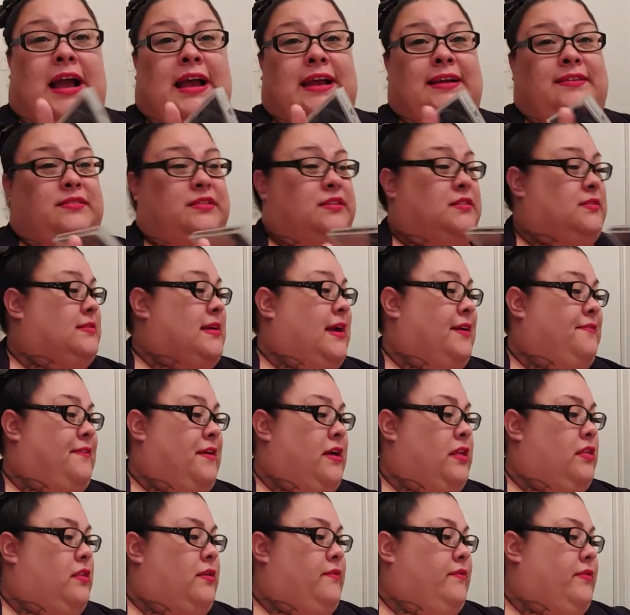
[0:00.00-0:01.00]
I just I
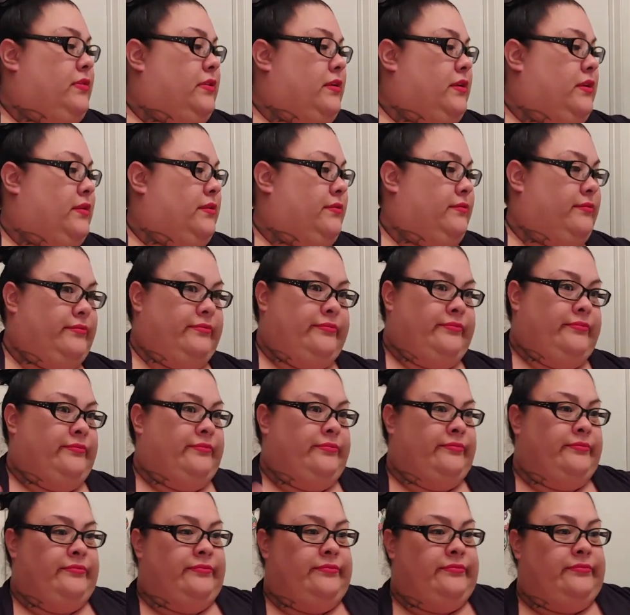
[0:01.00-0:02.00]
fell in love
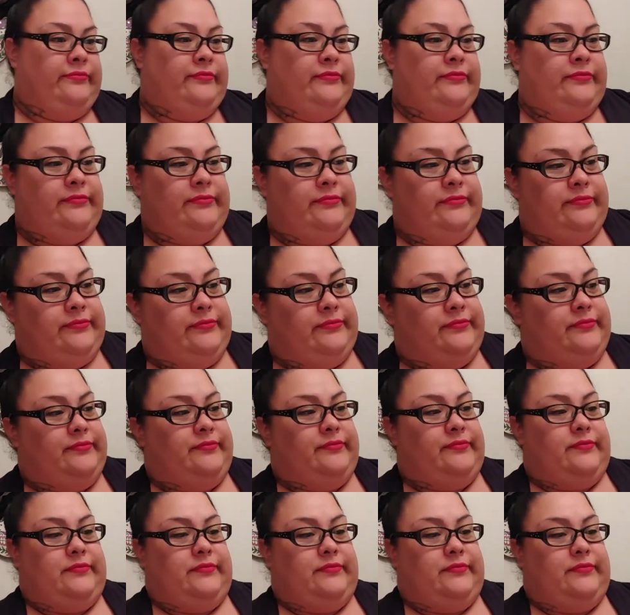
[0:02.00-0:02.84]
with it.